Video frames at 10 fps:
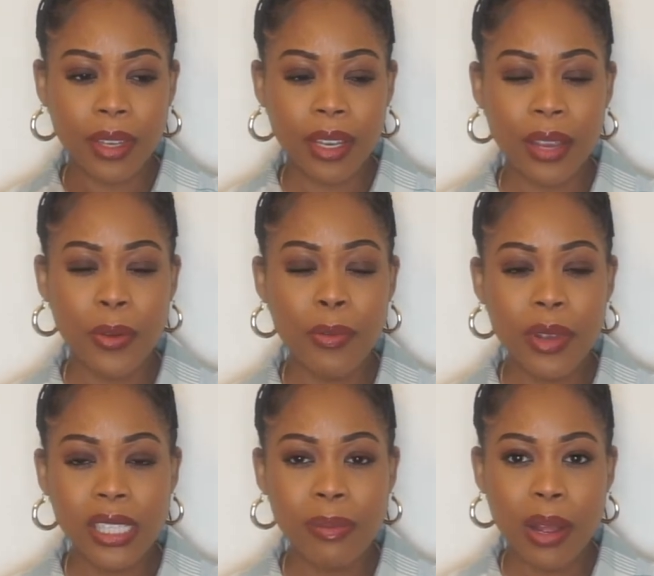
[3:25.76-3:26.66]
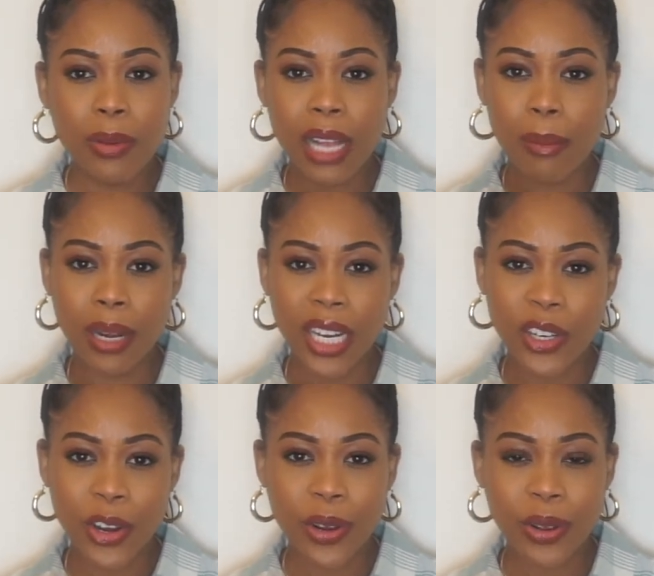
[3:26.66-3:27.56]
it almost smells like
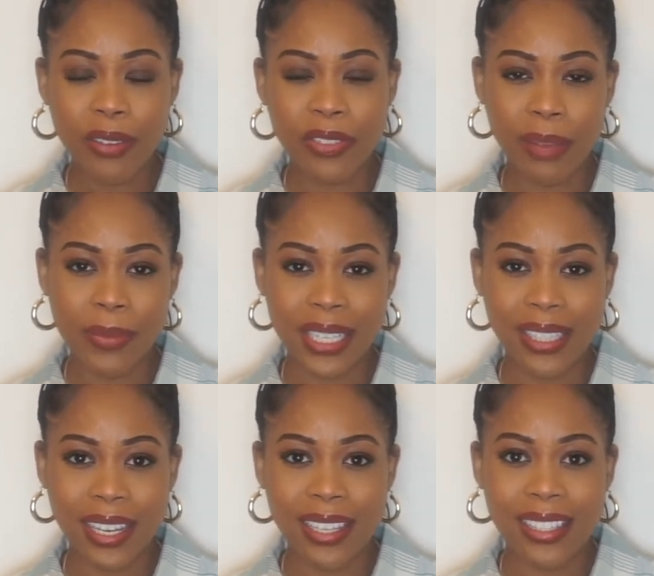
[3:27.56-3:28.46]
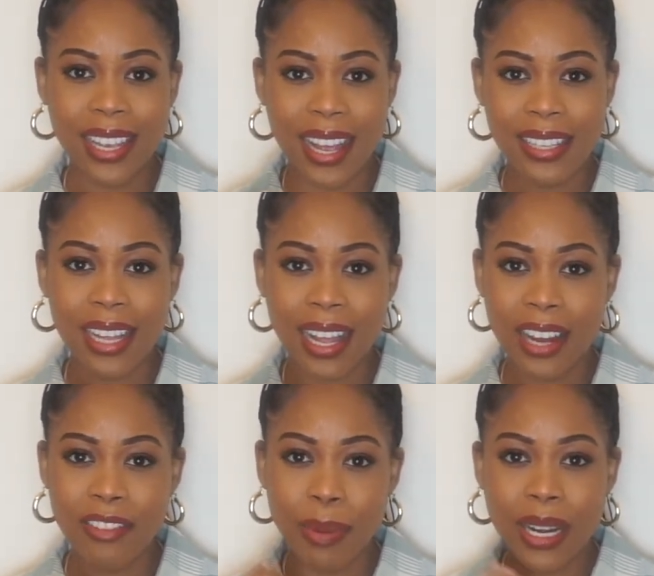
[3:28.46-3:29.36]
Play-Doh, if that makes sense. It has that
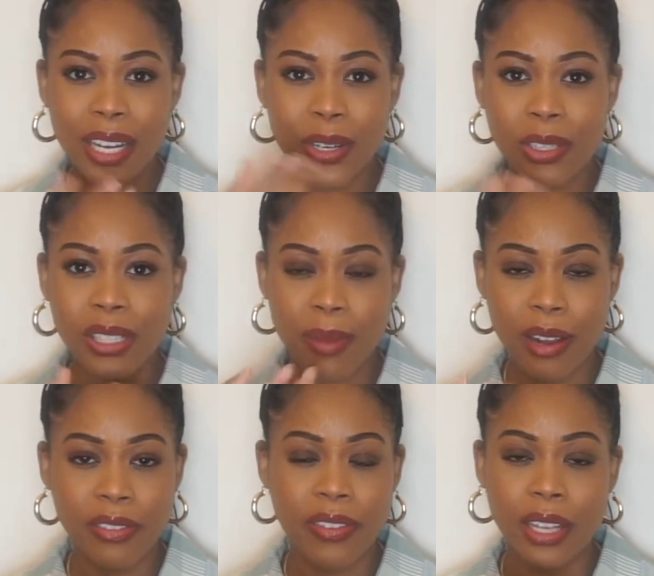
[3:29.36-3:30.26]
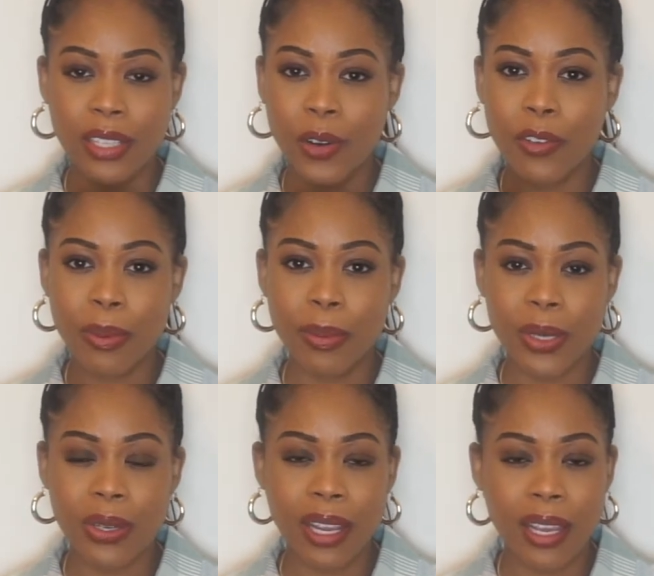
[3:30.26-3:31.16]
kind of Play-Doh smell effect. A lot of people
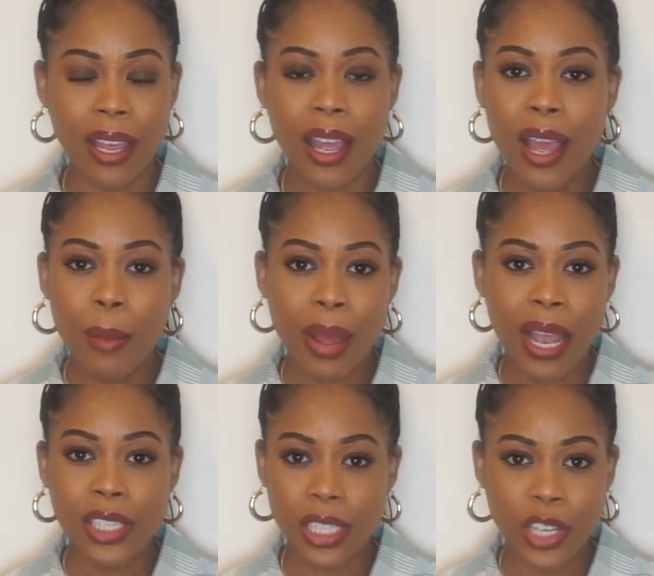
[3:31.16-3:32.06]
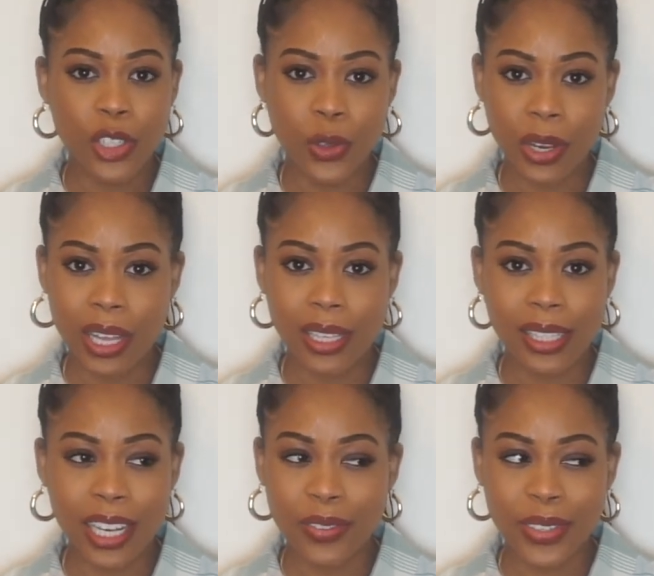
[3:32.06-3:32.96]
don't like it, but I actually enjoy that
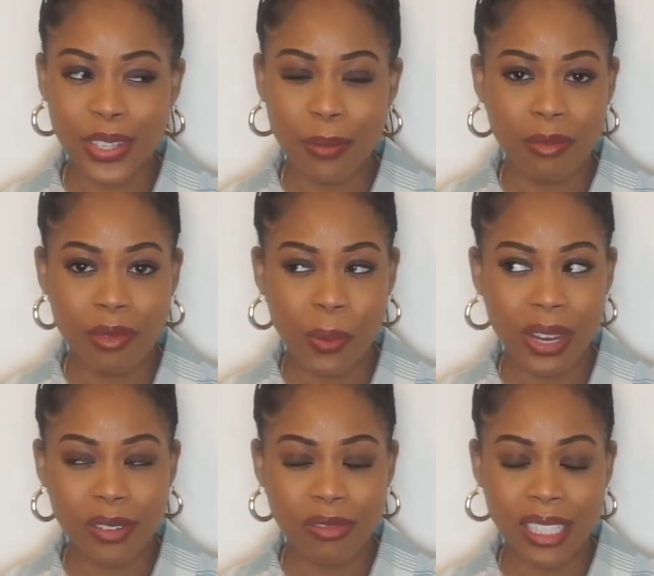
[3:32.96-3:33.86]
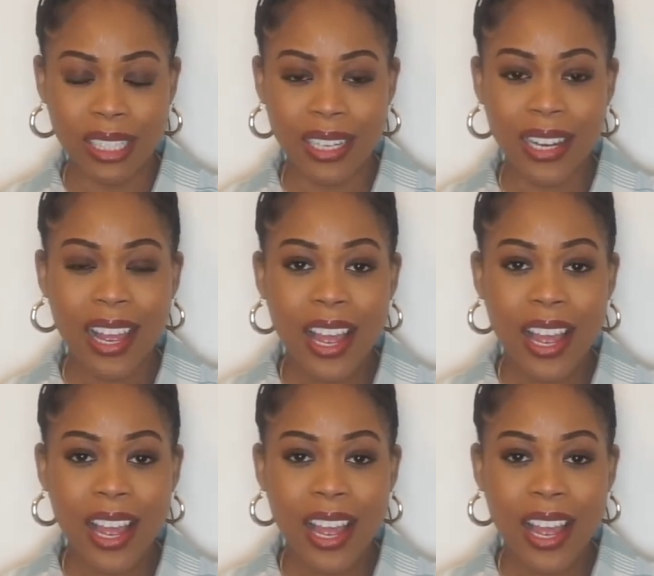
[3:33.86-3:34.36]
scent for some weird reason.